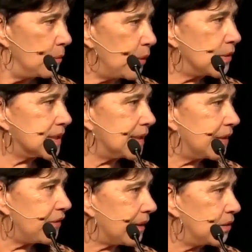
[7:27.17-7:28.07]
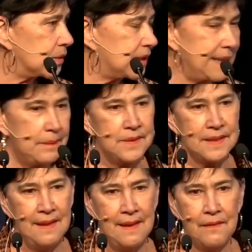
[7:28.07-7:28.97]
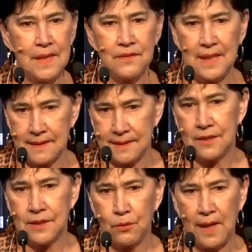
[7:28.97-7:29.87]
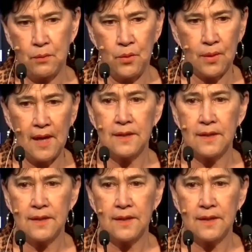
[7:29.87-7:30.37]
personally thank your teams that have done such a great work.